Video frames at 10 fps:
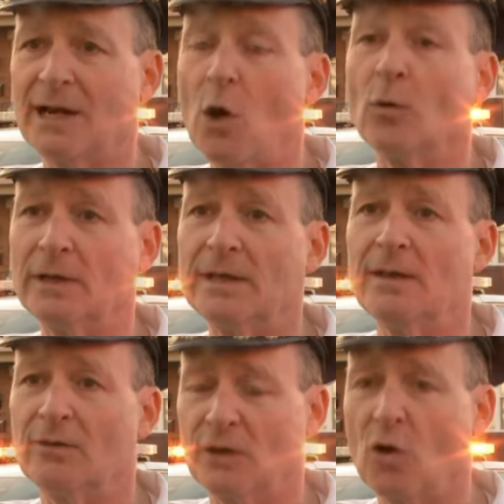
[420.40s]
not only
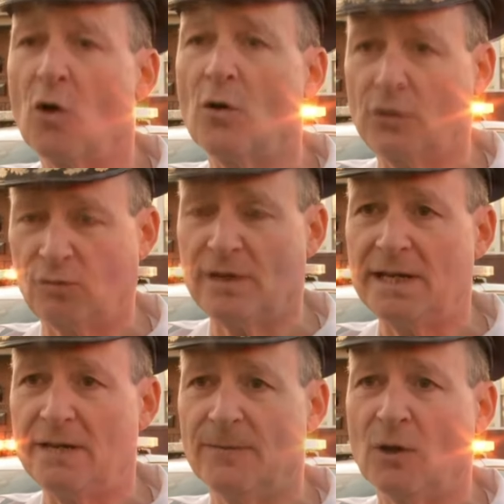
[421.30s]
that all
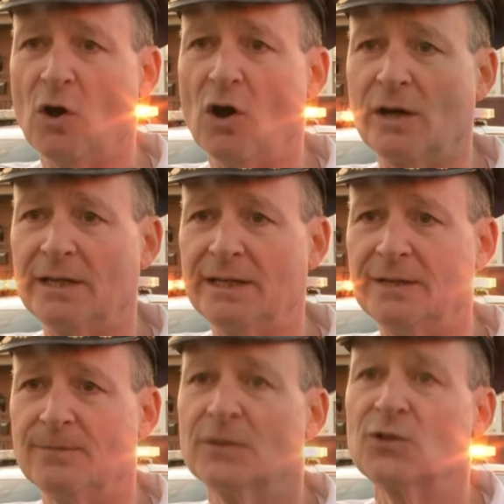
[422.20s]
three are
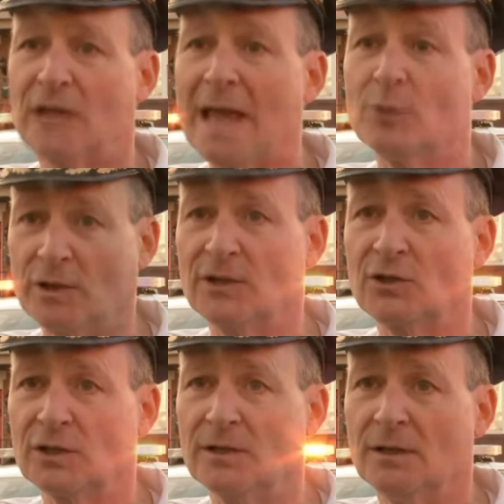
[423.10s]
in stable
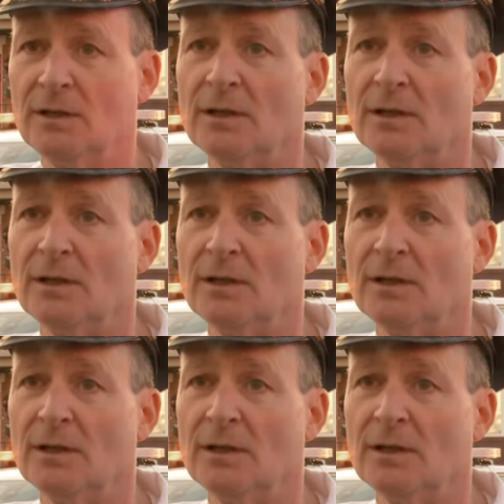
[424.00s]
condition,